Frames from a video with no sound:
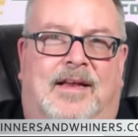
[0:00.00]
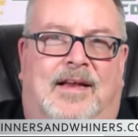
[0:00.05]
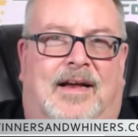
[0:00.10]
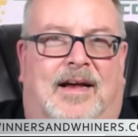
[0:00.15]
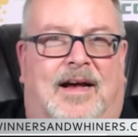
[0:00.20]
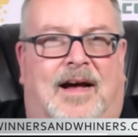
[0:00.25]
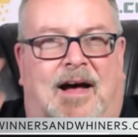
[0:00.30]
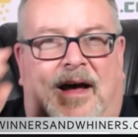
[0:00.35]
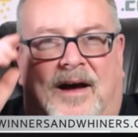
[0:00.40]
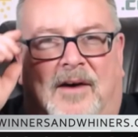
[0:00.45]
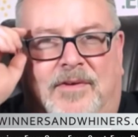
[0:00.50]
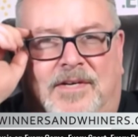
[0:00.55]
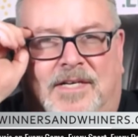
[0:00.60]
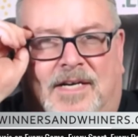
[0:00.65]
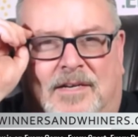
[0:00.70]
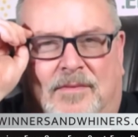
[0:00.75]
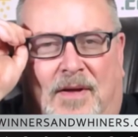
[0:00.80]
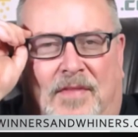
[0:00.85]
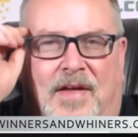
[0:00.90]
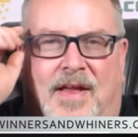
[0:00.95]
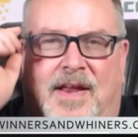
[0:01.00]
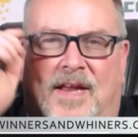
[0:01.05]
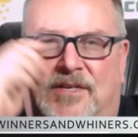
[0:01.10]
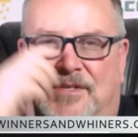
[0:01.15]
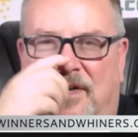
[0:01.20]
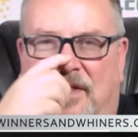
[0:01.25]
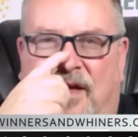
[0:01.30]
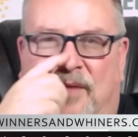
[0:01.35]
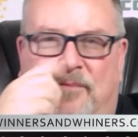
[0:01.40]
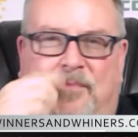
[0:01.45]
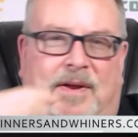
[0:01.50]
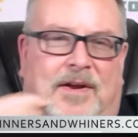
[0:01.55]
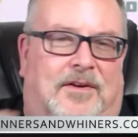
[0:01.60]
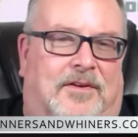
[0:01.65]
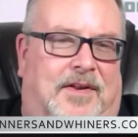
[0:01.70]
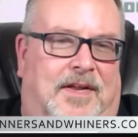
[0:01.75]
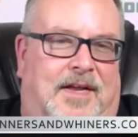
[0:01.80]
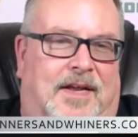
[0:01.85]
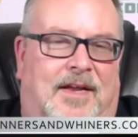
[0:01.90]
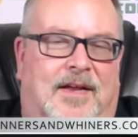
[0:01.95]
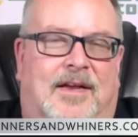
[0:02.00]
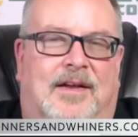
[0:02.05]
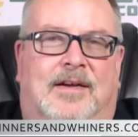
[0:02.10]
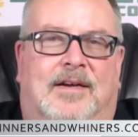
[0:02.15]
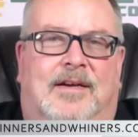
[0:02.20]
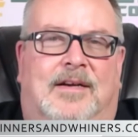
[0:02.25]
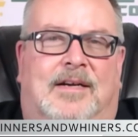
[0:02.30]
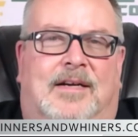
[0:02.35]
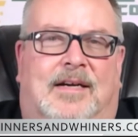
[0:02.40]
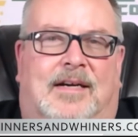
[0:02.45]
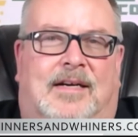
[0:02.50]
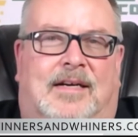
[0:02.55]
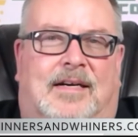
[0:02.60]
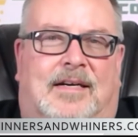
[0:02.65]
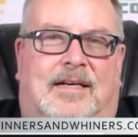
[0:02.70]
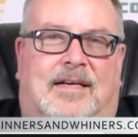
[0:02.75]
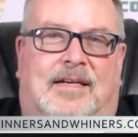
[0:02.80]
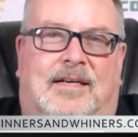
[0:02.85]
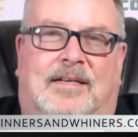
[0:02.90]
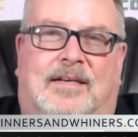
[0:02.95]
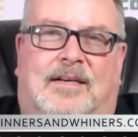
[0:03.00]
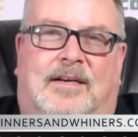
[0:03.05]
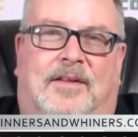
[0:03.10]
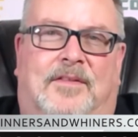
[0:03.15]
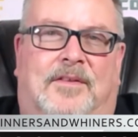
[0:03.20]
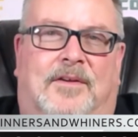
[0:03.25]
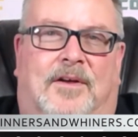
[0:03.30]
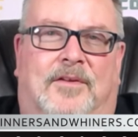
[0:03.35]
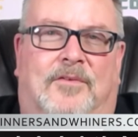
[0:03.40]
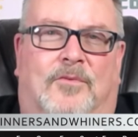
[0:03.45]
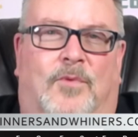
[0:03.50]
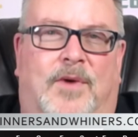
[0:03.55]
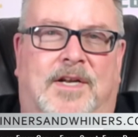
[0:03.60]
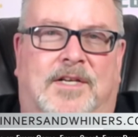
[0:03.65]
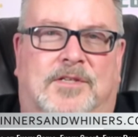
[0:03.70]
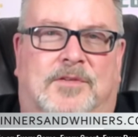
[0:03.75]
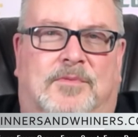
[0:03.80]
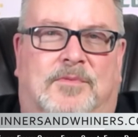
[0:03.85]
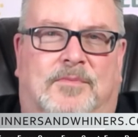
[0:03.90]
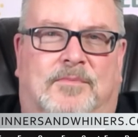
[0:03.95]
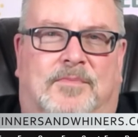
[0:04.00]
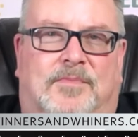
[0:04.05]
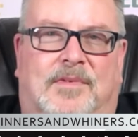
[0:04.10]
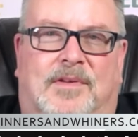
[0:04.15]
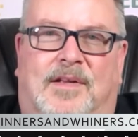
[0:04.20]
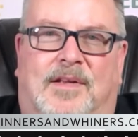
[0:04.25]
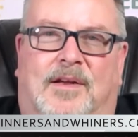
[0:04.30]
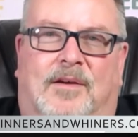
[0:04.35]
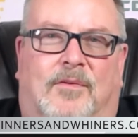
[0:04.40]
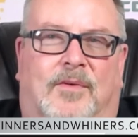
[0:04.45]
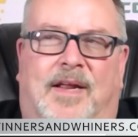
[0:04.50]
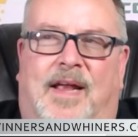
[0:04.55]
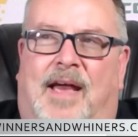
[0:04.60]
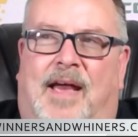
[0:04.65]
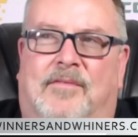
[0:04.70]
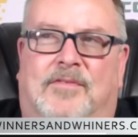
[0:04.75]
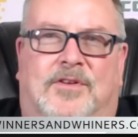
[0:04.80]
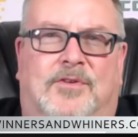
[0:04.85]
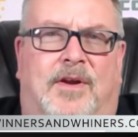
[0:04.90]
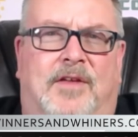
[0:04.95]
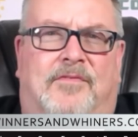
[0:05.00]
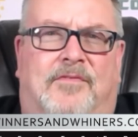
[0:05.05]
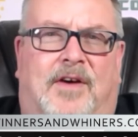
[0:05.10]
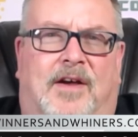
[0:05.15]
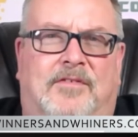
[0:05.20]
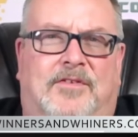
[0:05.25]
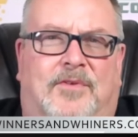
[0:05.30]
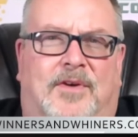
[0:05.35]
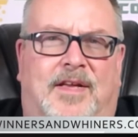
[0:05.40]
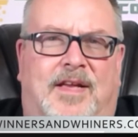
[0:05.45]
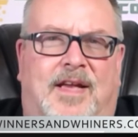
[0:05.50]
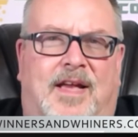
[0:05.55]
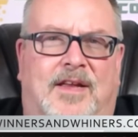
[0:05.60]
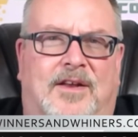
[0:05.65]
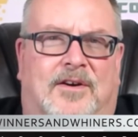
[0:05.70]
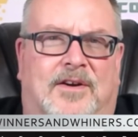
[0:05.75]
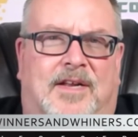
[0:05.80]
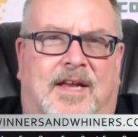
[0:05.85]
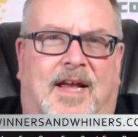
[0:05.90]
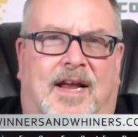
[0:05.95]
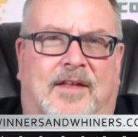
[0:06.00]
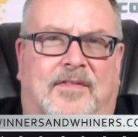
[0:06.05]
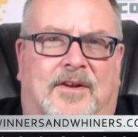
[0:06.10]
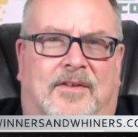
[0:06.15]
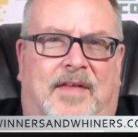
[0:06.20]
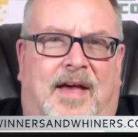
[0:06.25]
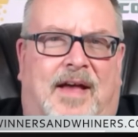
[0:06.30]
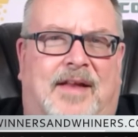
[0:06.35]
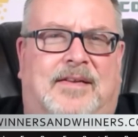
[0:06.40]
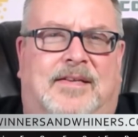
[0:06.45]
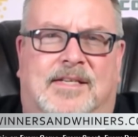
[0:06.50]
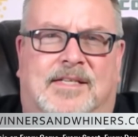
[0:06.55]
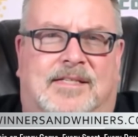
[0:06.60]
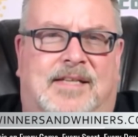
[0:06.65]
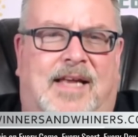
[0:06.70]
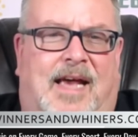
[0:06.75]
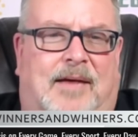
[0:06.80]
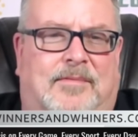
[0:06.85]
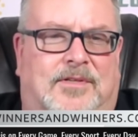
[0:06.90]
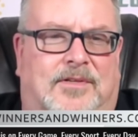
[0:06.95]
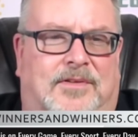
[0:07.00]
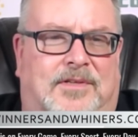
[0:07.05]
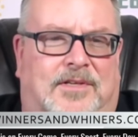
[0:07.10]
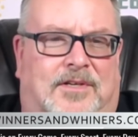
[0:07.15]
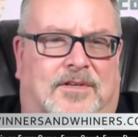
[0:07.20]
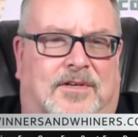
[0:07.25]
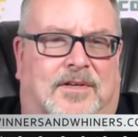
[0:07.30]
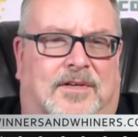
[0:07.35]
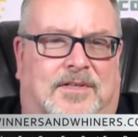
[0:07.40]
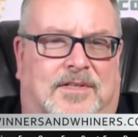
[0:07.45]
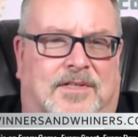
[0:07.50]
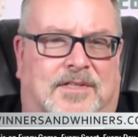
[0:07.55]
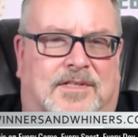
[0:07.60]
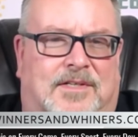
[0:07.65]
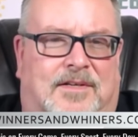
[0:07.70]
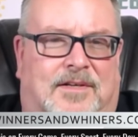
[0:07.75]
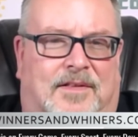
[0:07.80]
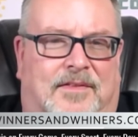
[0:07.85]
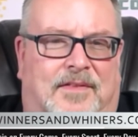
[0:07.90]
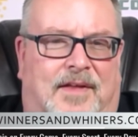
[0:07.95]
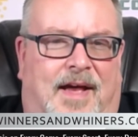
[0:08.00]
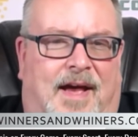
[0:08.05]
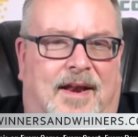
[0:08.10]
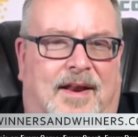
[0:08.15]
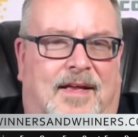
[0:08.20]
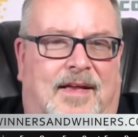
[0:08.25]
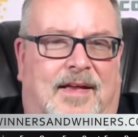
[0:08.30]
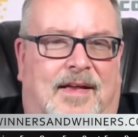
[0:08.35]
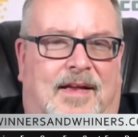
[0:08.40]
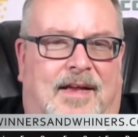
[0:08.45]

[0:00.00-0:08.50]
We talked about that yesterday, that penalty on Witten's, what do you have, 25, 28-yard gain there. That just absolutely cooked us on that.